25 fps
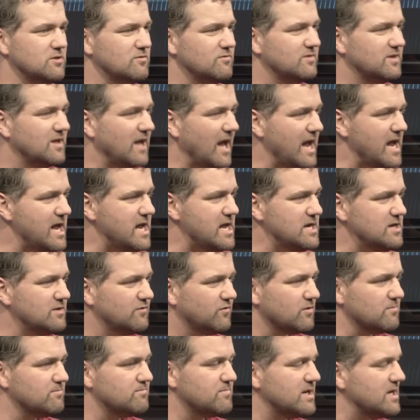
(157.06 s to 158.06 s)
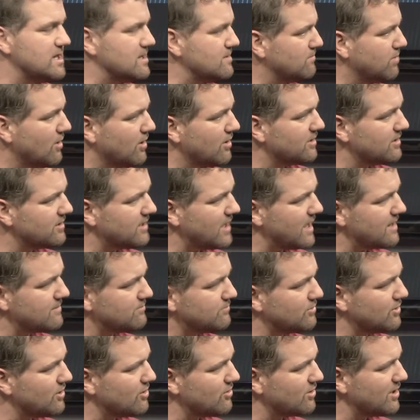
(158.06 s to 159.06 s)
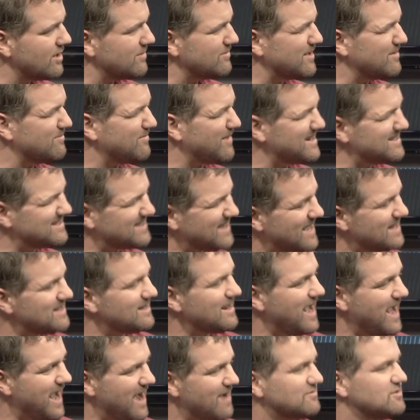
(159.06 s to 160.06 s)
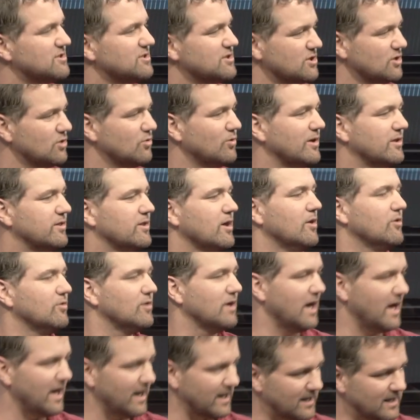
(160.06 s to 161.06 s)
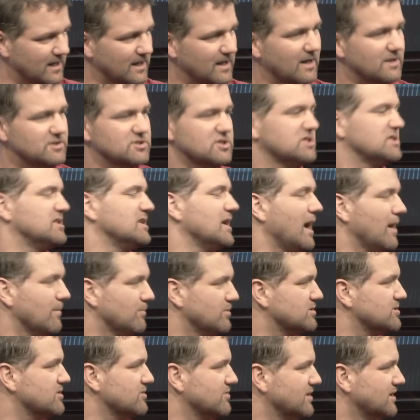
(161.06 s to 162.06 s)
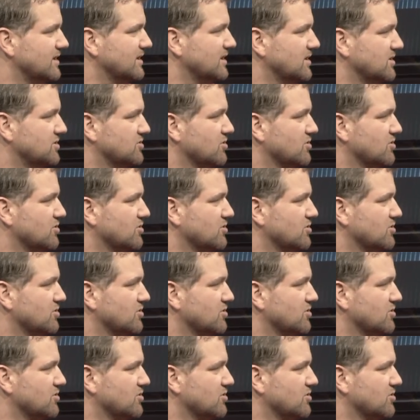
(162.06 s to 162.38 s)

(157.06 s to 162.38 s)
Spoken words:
you've gained from being part of that program that might not have to do with, just the opportunity to